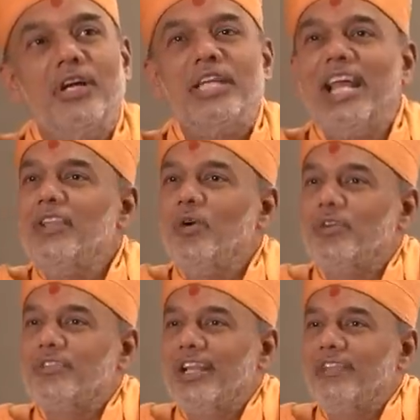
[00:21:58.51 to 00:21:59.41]
Tell
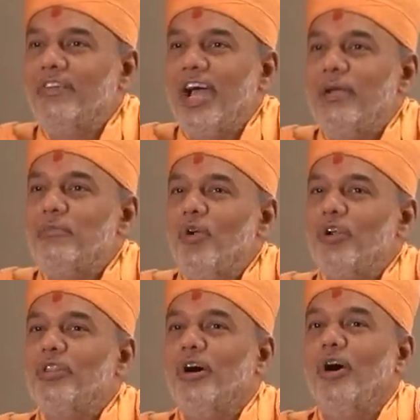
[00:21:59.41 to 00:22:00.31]
yourself, I'm
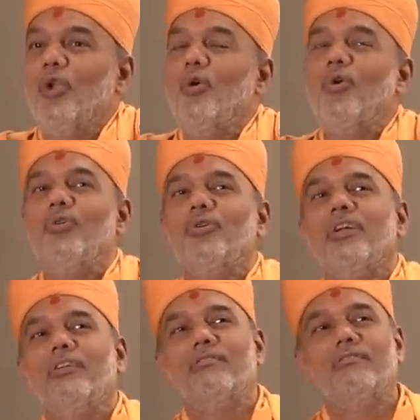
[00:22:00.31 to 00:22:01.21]
not the alone